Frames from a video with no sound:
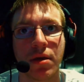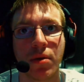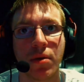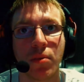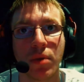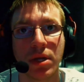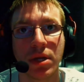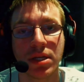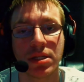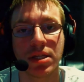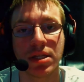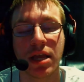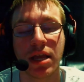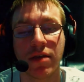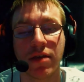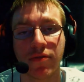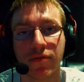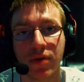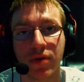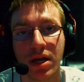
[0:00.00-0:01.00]
Wednesday,
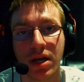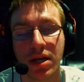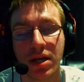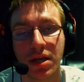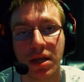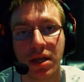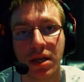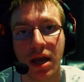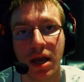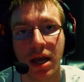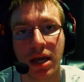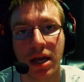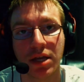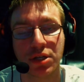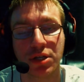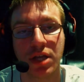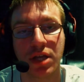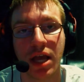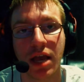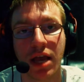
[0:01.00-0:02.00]
and Friday, I
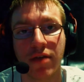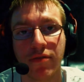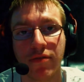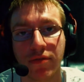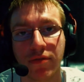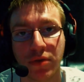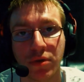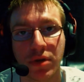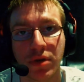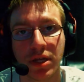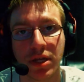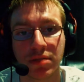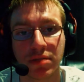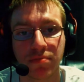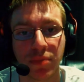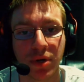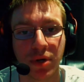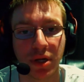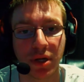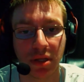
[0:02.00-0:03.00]
actually have a few days break.